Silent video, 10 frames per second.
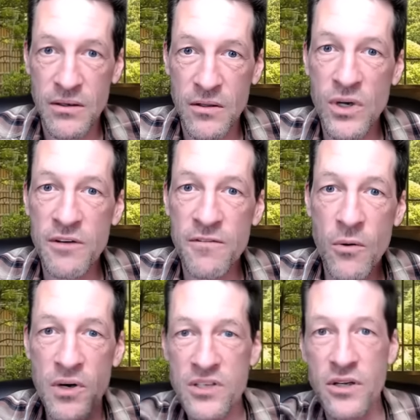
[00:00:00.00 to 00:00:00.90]
The way
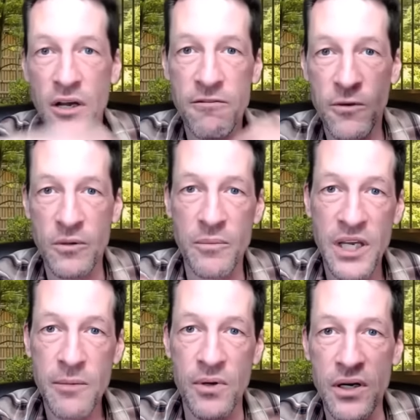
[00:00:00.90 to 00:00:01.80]
forward is to unfold the
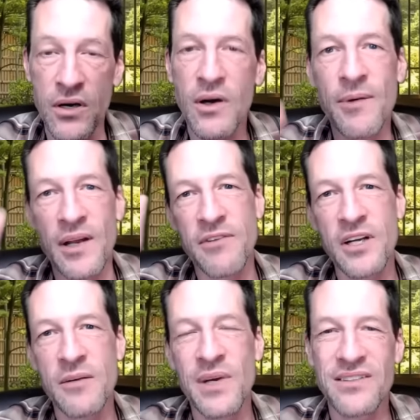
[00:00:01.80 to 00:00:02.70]
paper and go, oh, wait,
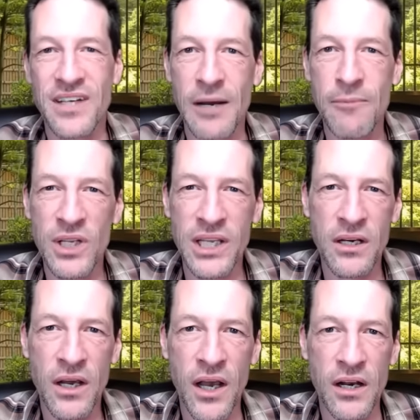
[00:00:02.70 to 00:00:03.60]
fundamentally, I'm really
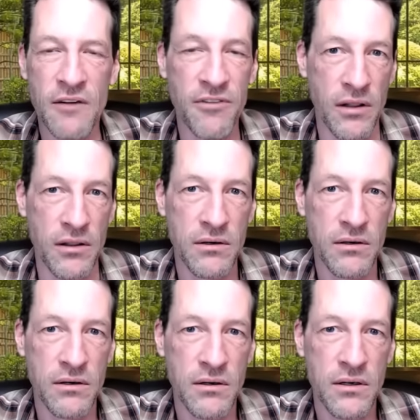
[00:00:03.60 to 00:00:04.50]
not a father.
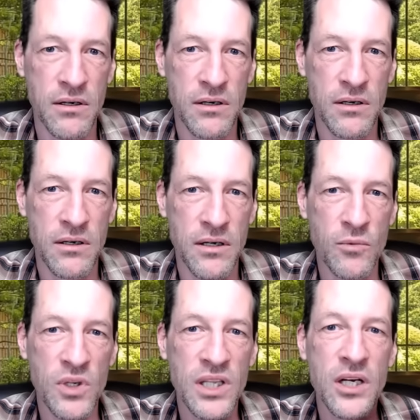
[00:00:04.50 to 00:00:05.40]
I'm
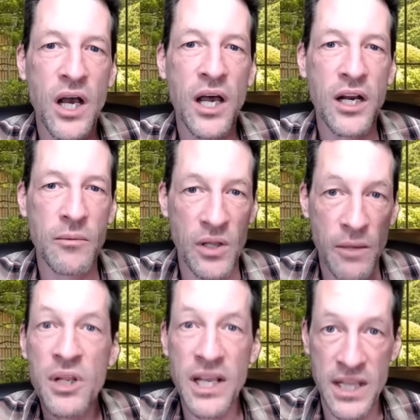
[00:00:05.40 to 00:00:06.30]
really not a mother.
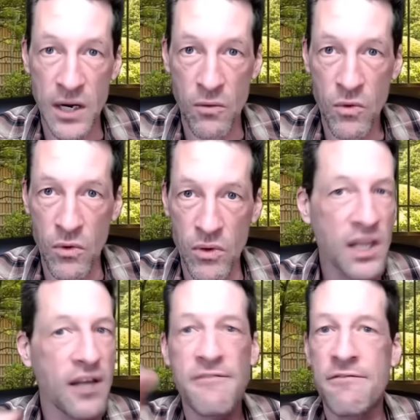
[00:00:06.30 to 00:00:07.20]
I'm playing that role. I
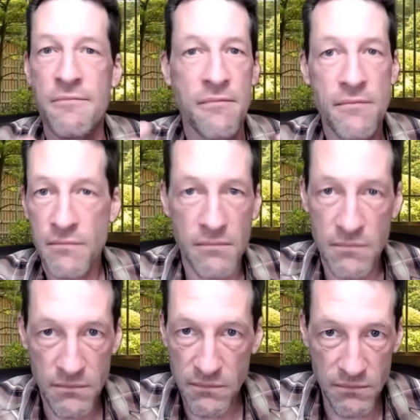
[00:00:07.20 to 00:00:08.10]
love
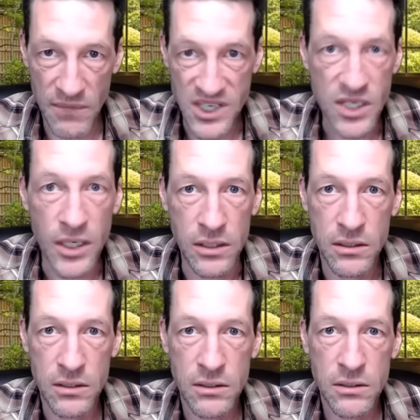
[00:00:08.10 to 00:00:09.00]
my son,
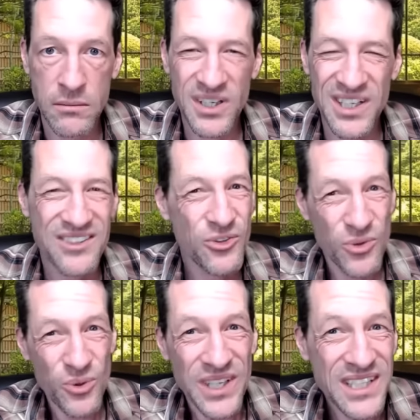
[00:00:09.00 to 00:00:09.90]
but
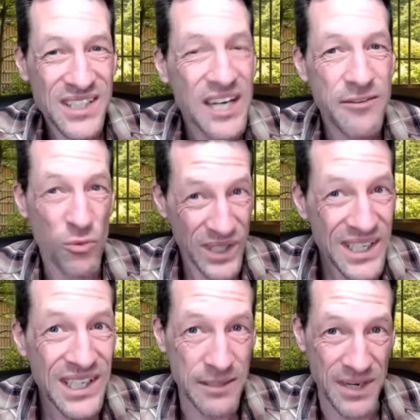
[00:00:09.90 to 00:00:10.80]
truly, he's not even
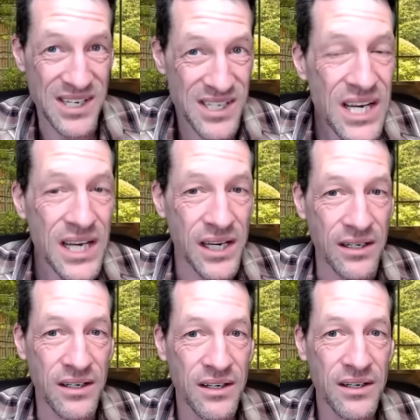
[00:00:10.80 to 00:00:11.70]
really my son.